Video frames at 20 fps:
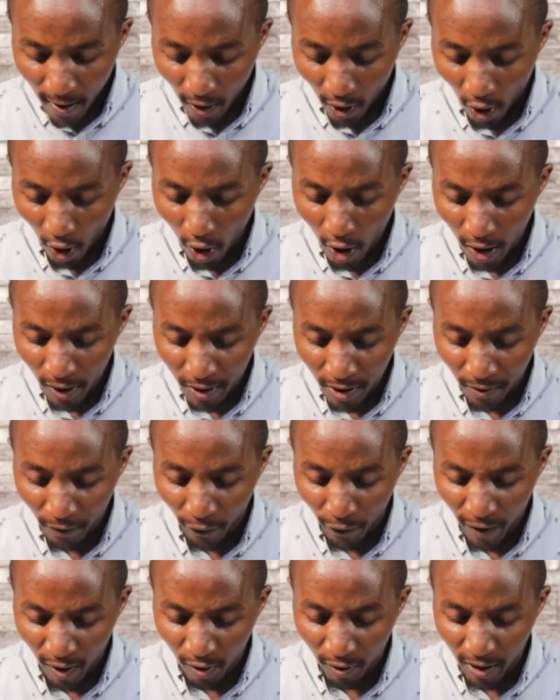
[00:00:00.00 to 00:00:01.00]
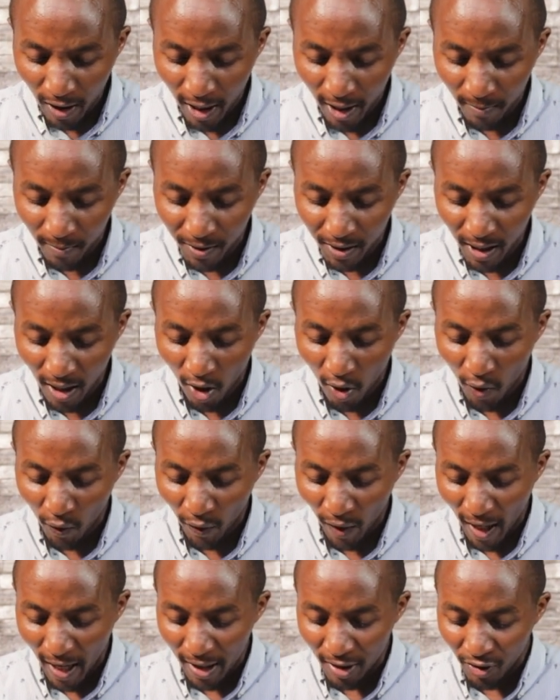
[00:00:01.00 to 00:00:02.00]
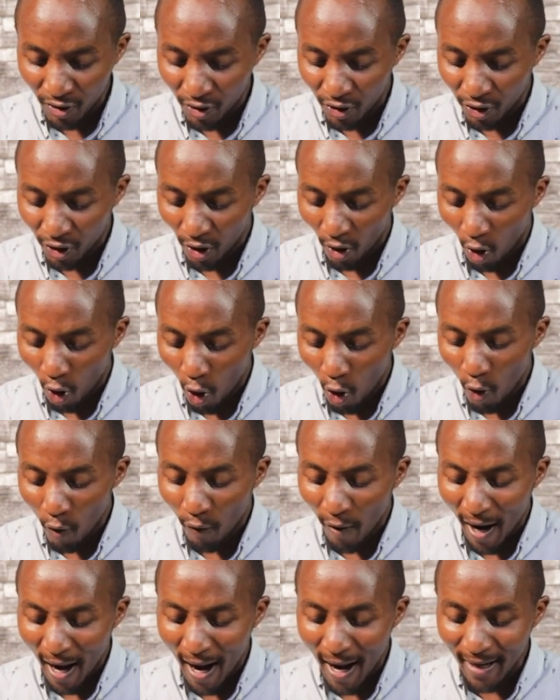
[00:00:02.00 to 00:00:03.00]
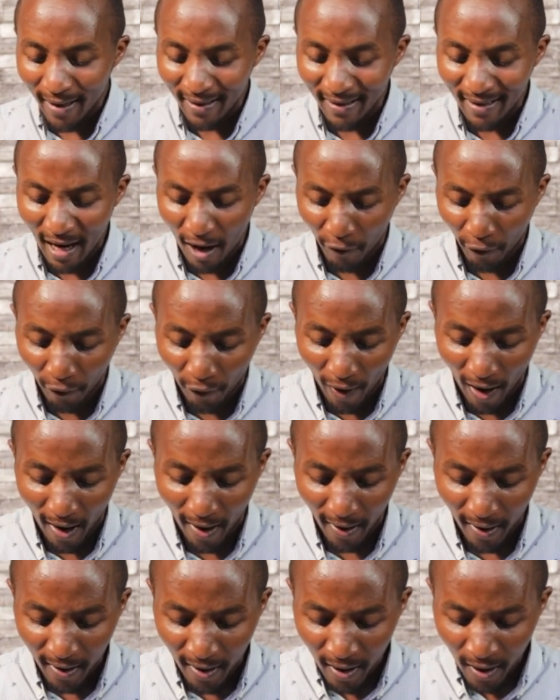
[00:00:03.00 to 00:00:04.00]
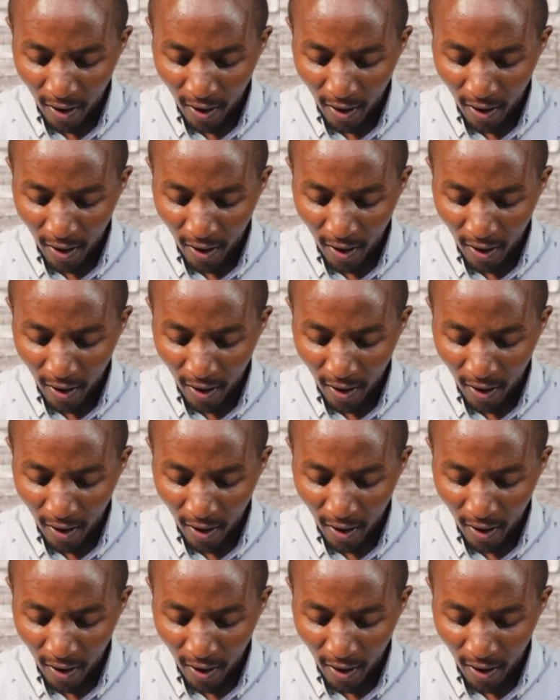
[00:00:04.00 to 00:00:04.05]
God revealed himself as Jehovah Rapha.